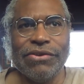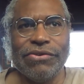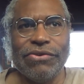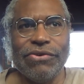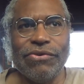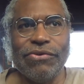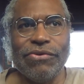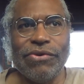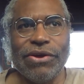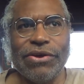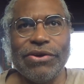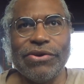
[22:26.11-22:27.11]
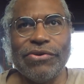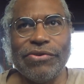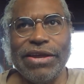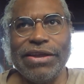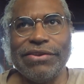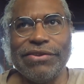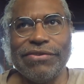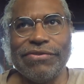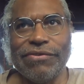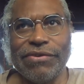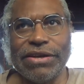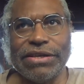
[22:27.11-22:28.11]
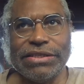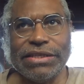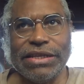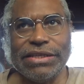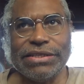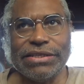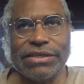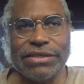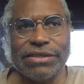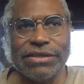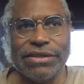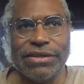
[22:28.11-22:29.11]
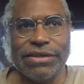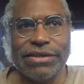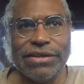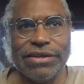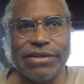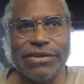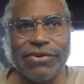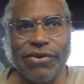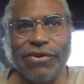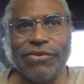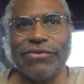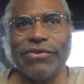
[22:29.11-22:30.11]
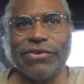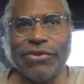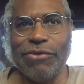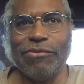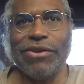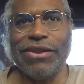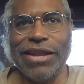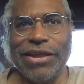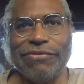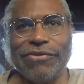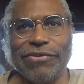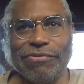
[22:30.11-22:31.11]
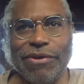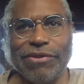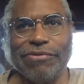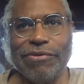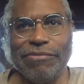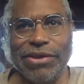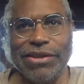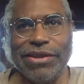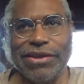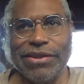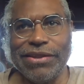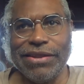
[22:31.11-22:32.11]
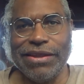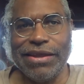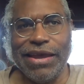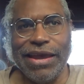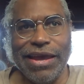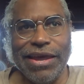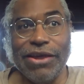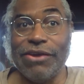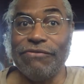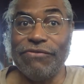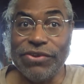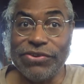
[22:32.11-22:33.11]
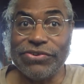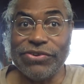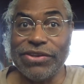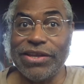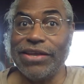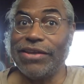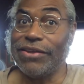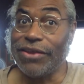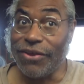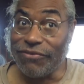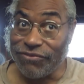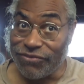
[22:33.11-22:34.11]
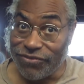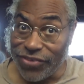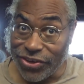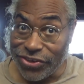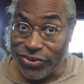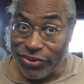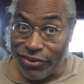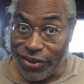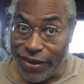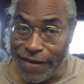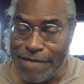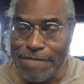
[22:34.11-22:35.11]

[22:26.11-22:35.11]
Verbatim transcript: to uh, create this organization uh, called the Global Alliance for Responsible Media. And officially, officially,